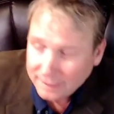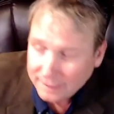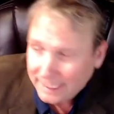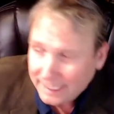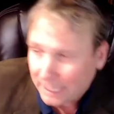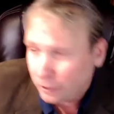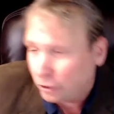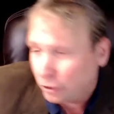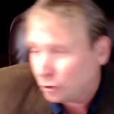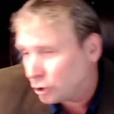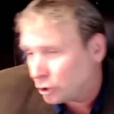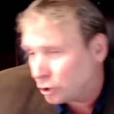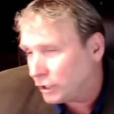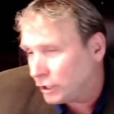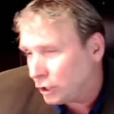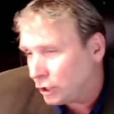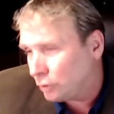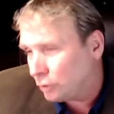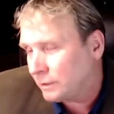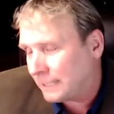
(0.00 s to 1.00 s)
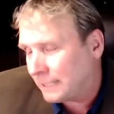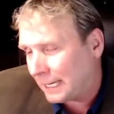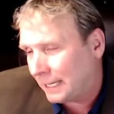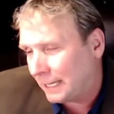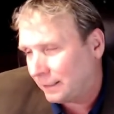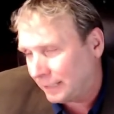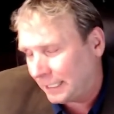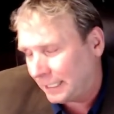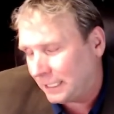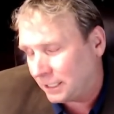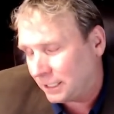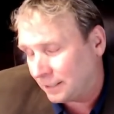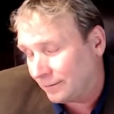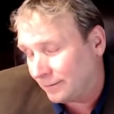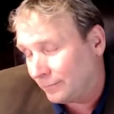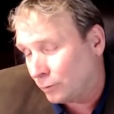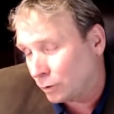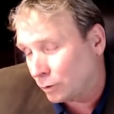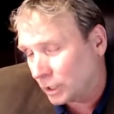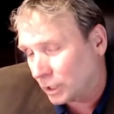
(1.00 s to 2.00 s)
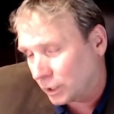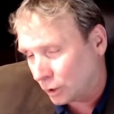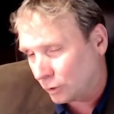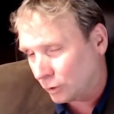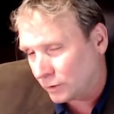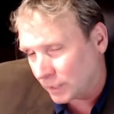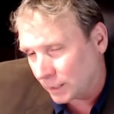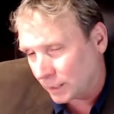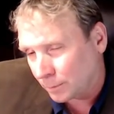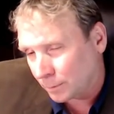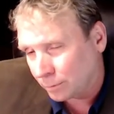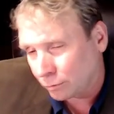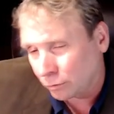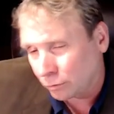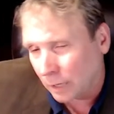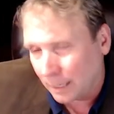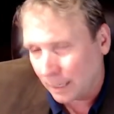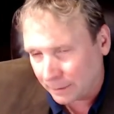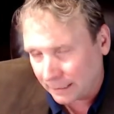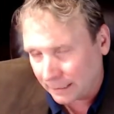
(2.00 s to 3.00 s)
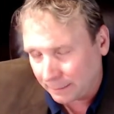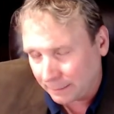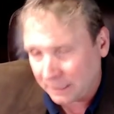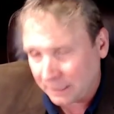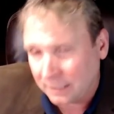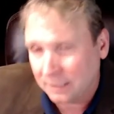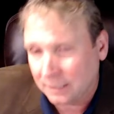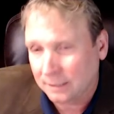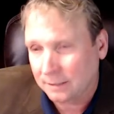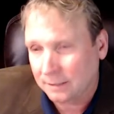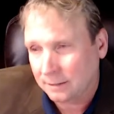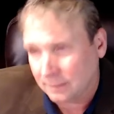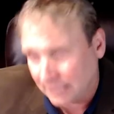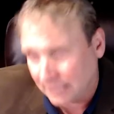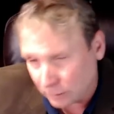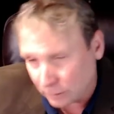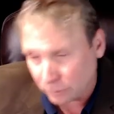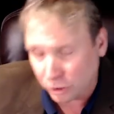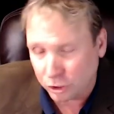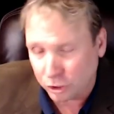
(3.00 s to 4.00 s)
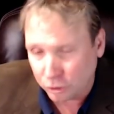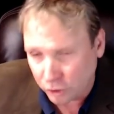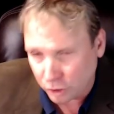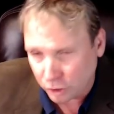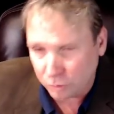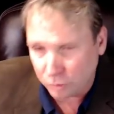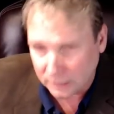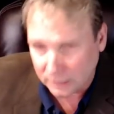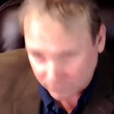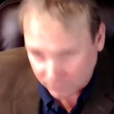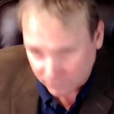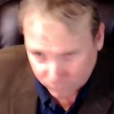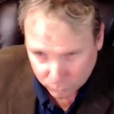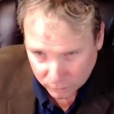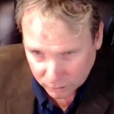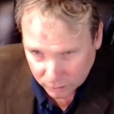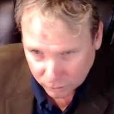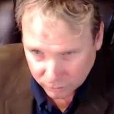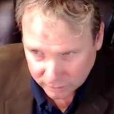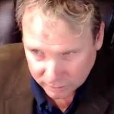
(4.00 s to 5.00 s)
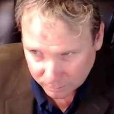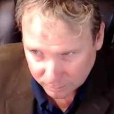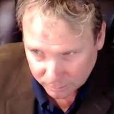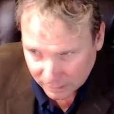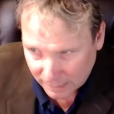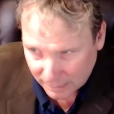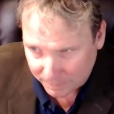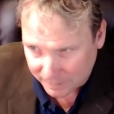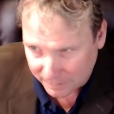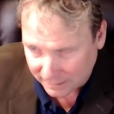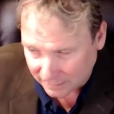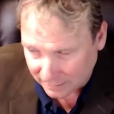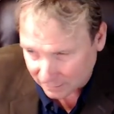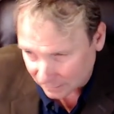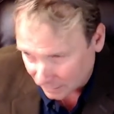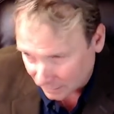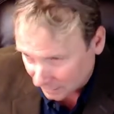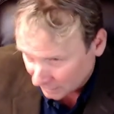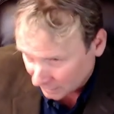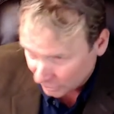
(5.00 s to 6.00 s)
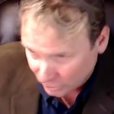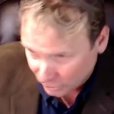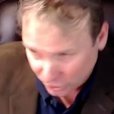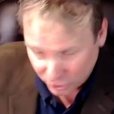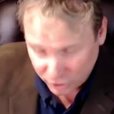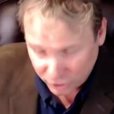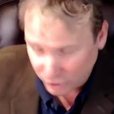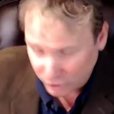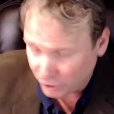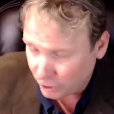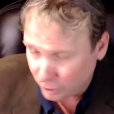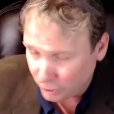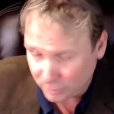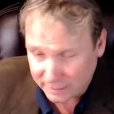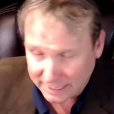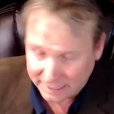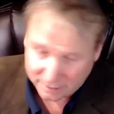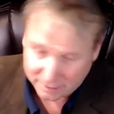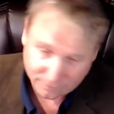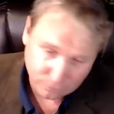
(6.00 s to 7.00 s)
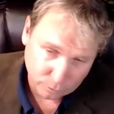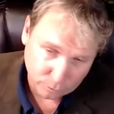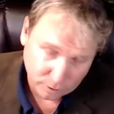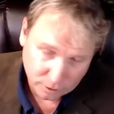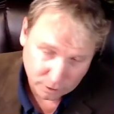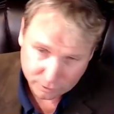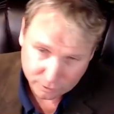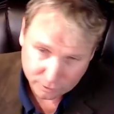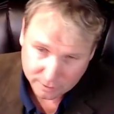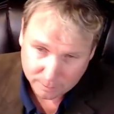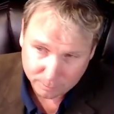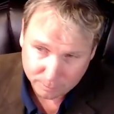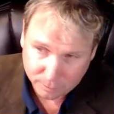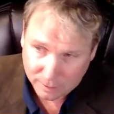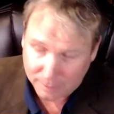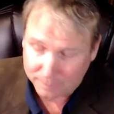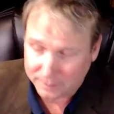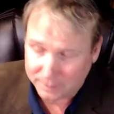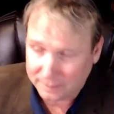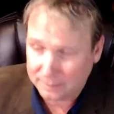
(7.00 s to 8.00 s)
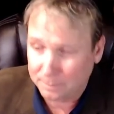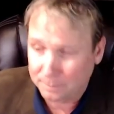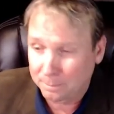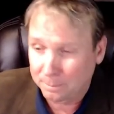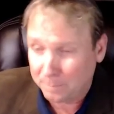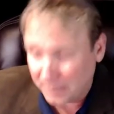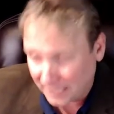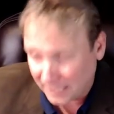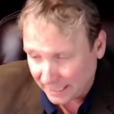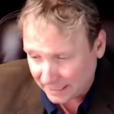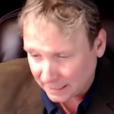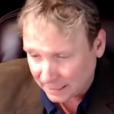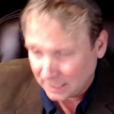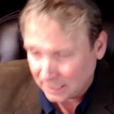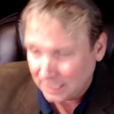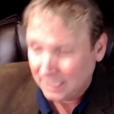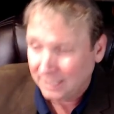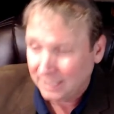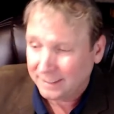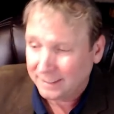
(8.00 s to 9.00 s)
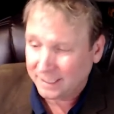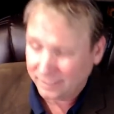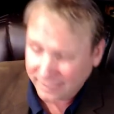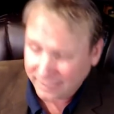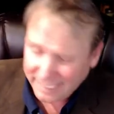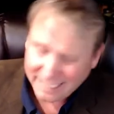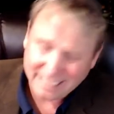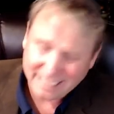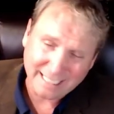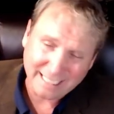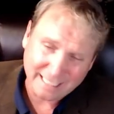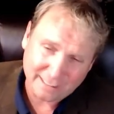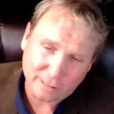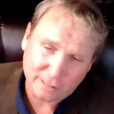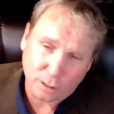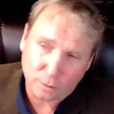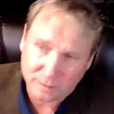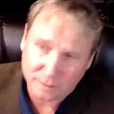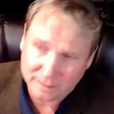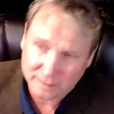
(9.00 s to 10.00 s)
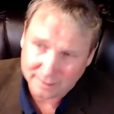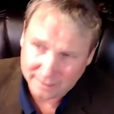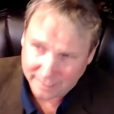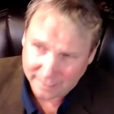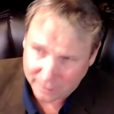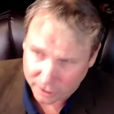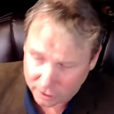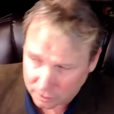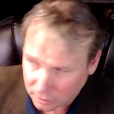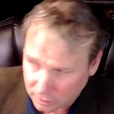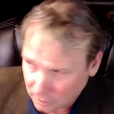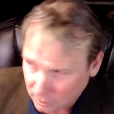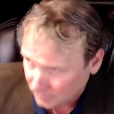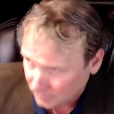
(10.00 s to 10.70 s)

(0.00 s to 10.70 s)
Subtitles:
Now, you couldn't use that lien to foreclose on a property because that's what you're using to foreclose on properties. You couldn't use that to foreclose on properties, but the lien is always there.